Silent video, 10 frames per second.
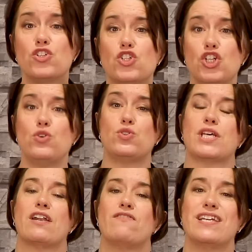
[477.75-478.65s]
juice
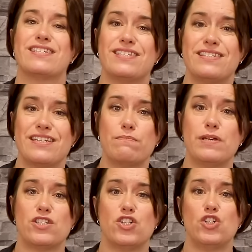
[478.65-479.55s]
out of the existing
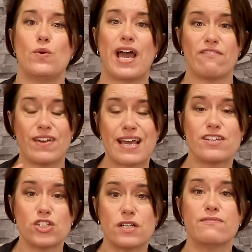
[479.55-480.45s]
business you have. That
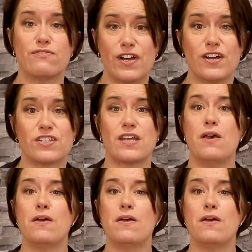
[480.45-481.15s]
has to come first.